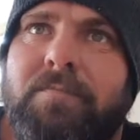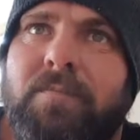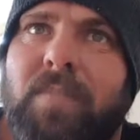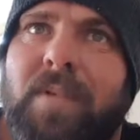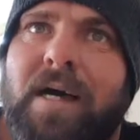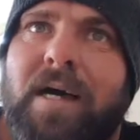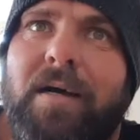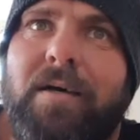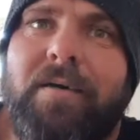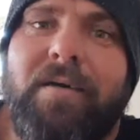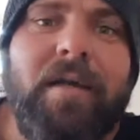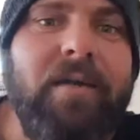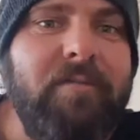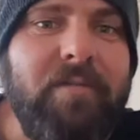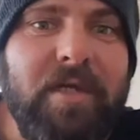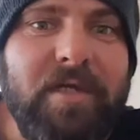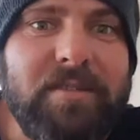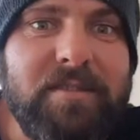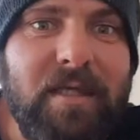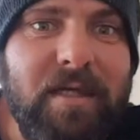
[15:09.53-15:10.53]
Wow, I
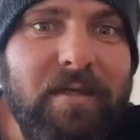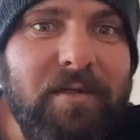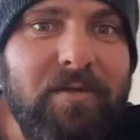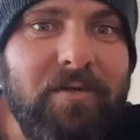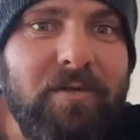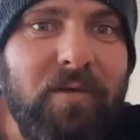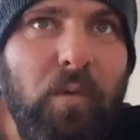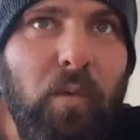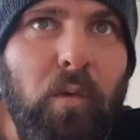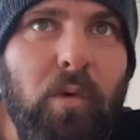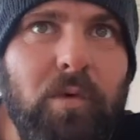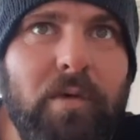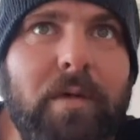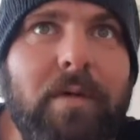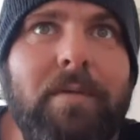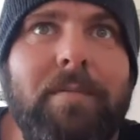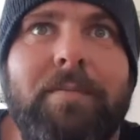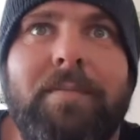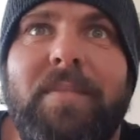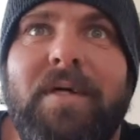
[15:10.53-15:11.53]
haven't actually had a look at
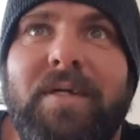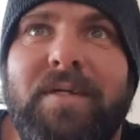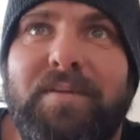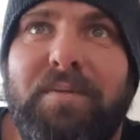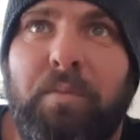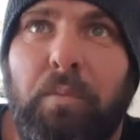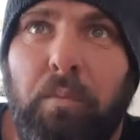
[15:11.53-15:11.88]
water, but